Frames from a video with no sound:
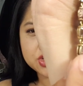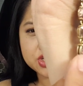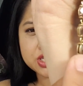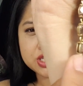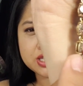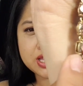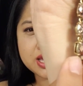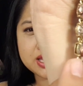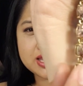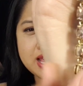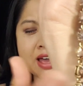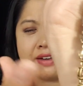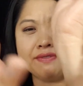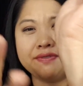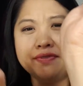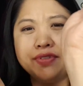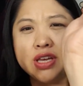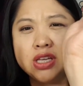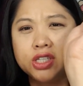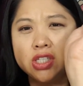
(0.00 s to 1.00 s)
just like
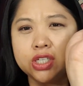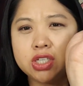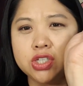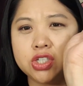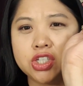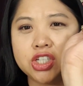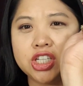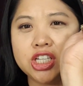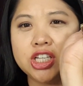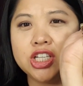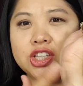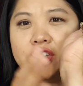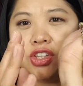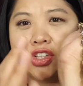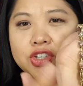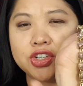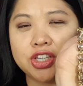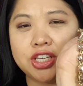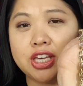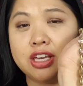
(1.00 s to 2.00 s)
that vintagey
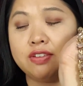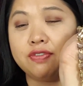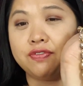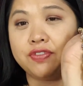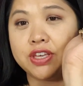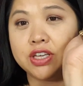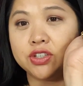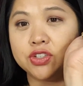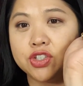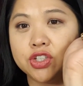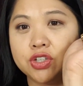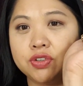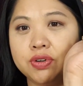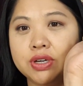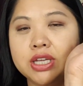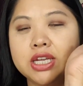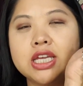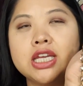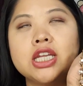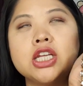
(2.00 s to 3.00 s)
looking feel to
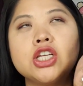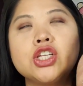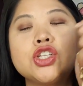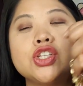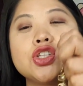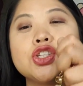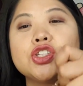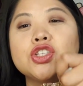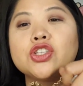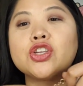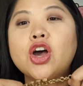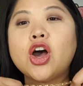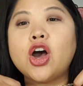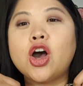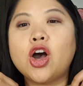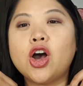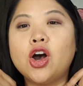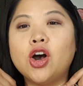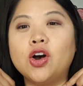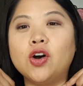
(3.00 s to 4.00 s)
it. It is
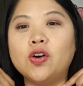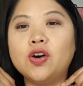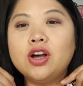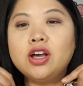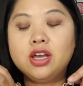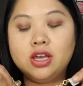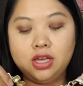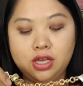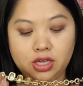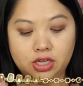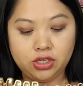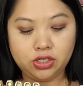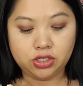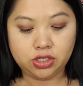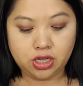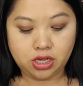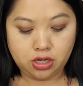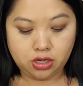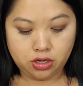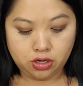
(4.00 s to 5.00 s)
so,
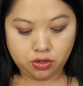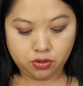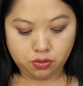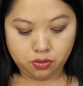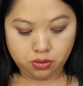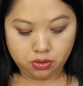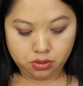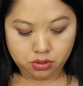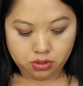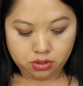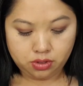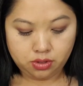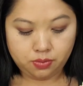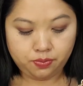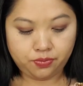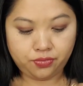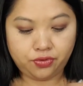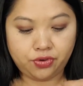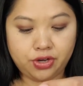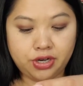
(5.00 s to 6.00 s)
so
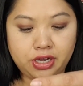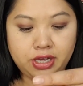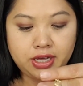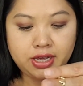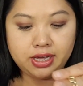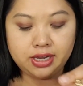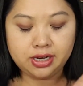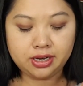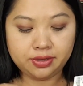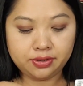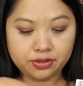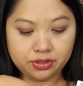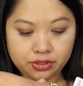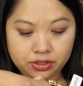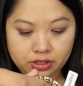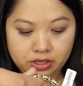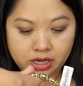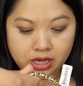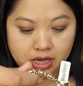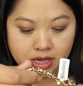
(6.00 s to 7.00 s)
pretty. And I,
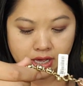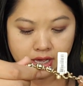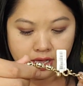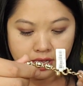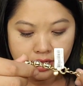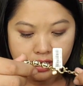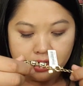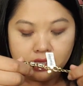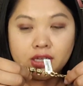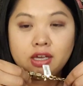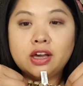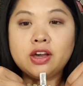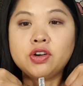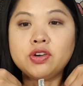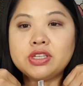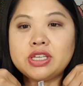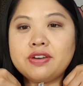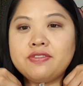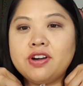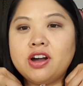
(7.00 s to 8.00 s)
I
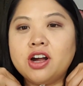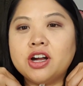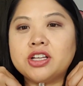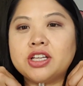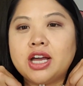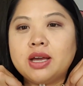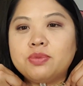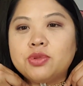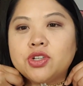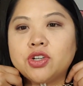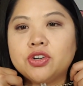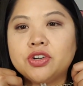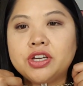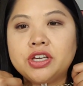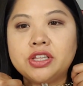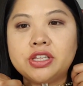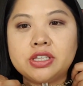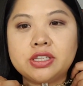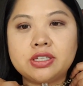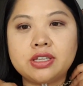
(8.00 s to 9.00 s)
always have a hard time showing
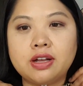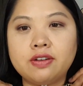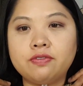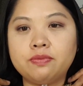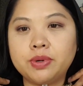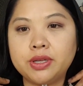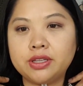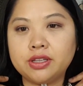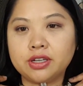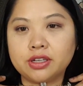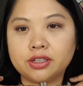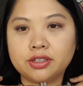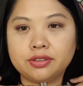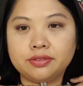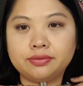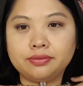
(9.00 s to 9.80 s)
you this stuff, but look